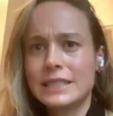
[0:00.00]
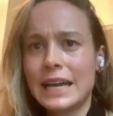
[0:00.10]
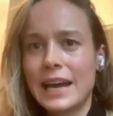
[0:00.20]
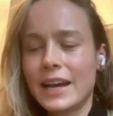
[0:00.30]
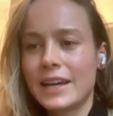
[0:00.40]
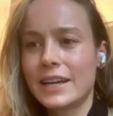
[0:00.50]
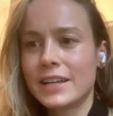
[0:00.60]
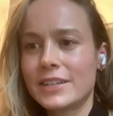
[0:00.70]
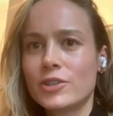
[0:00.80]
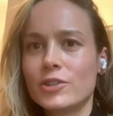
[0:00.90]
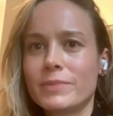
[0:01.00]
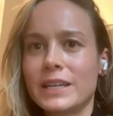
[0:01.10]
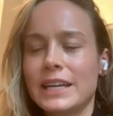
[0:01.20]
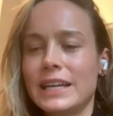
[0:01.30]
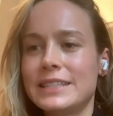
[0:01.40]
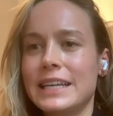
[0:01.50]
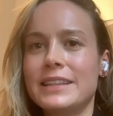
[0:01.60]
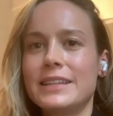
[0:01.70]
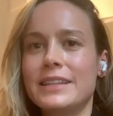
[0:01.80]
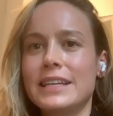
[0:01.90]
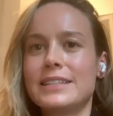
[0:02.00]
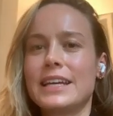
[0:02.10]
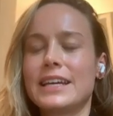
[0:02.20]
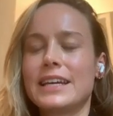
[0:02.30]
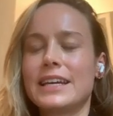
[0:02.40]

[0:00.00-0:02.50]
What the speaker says: Yeah, excuse me. It's like